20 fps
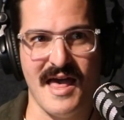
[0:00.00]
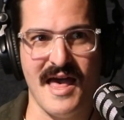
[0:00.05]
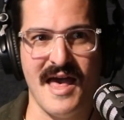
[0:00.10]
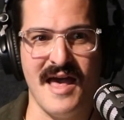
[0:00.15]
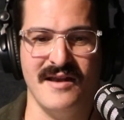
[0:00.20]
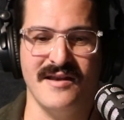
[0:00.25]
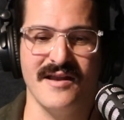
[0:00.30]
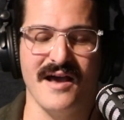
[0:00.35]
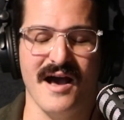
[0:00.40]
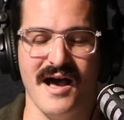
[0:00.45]

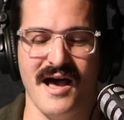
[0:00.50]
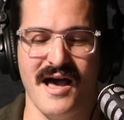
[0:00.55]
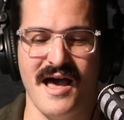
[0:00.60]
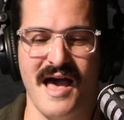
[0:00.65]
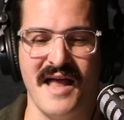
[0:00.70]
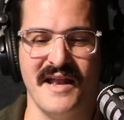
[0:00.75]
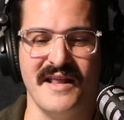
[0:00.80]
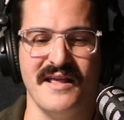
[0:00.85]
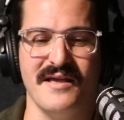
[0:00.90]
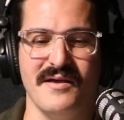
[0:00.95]

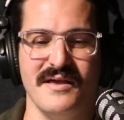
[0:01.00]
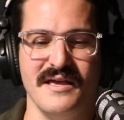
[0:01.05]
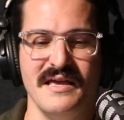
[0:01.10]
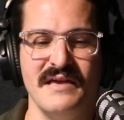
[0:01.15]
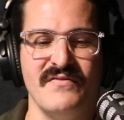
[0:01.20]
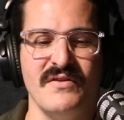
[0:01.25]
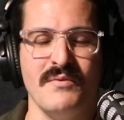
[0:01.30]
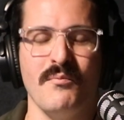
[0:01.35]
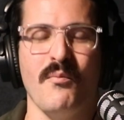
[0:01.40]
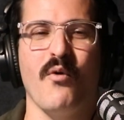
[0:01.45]
And
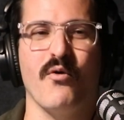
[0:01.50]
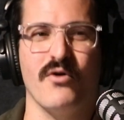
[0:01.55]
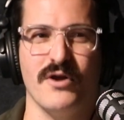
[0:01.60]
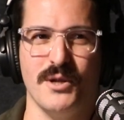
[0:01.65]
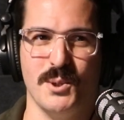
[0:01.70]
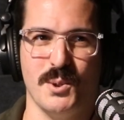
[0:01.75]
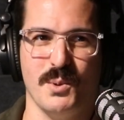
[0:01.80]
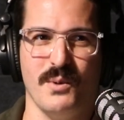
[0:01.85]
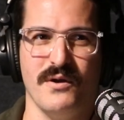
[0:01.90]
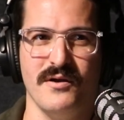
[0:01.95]
even more
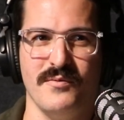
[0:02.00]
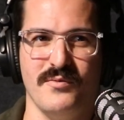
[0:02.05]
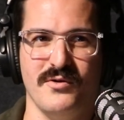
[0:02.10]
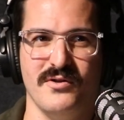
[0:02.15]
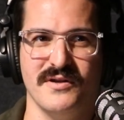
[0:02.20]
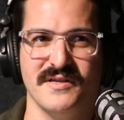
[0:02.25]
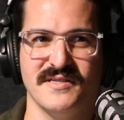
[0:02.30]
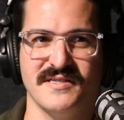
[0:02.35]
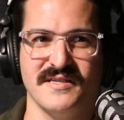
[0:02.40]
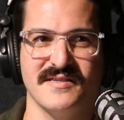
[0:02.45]

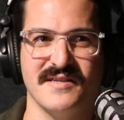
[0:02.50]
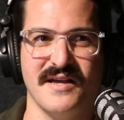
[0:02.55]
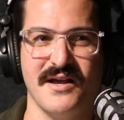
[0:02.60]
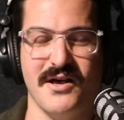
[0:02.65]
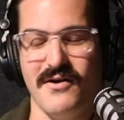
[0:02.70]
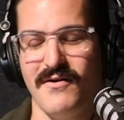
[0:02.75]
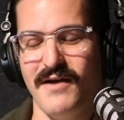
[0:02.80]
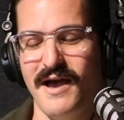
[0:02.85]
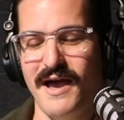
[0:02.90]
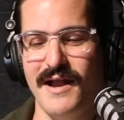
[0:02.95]
enjoyable because it's
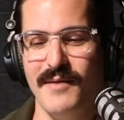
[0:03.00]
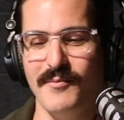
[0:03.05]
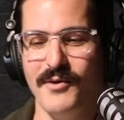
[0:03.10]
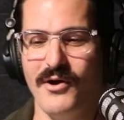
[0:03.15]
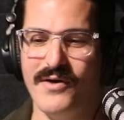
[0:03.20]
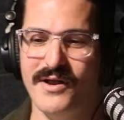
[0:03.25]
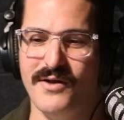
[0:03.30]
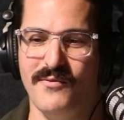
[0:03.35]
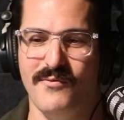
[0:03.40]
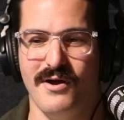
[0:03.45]
like, all right, I'm
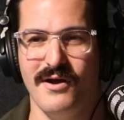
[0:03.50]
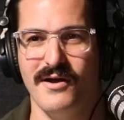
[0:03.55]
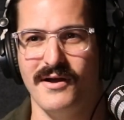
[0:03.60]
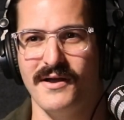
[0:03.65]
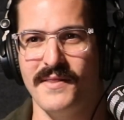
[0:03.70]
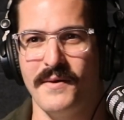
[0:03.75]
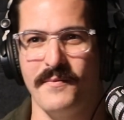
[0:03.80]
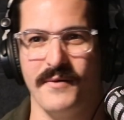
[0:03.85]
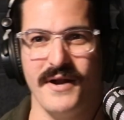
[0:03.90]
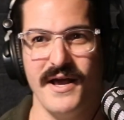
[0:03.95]
going to
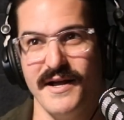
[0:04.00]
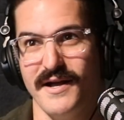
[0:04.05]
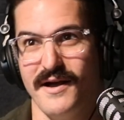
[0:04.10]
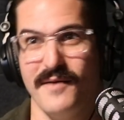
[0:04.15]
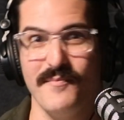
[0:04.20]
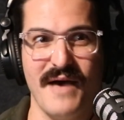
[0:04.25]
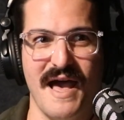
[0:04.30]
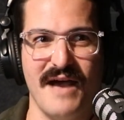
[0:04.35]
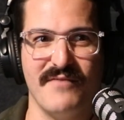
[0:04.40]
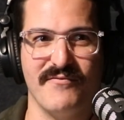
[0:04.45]
work. And then when I
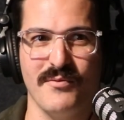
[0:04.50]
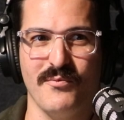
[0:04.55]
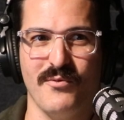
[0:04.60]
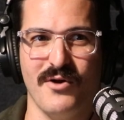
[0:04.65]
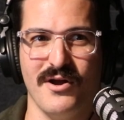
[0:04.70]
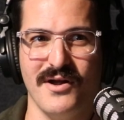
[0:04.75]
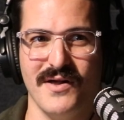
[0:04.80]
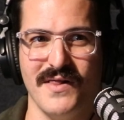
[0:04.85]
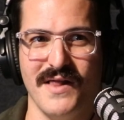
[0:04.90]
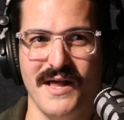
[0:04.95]
come back from
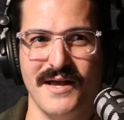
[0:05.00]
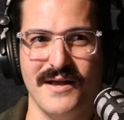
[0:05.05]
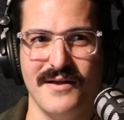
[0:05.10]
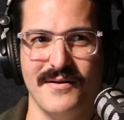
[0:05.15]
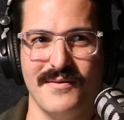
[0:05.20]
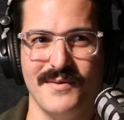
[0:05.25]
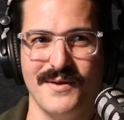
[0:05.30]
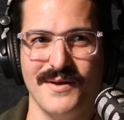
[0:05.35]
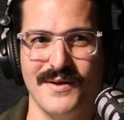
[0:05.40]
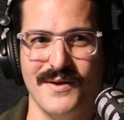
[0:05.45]
work,
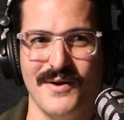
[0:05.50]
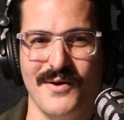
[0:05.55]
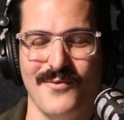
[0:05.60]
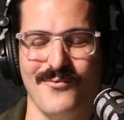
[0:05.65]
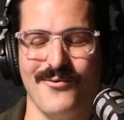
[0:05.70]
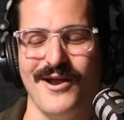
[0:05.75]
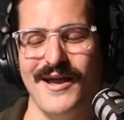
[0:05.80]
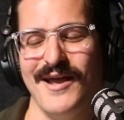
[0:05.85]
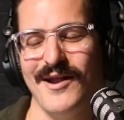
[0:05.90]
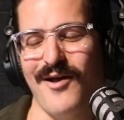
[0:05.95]

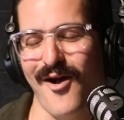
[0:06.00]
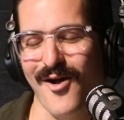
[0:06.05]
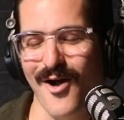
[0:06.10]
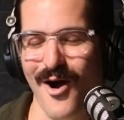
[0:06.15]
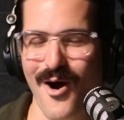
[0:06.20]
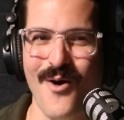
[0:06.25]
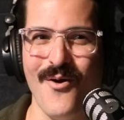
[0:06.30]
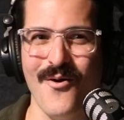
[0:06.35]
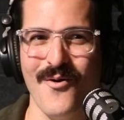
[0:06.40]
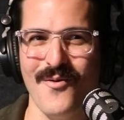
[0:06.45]
we're in our home,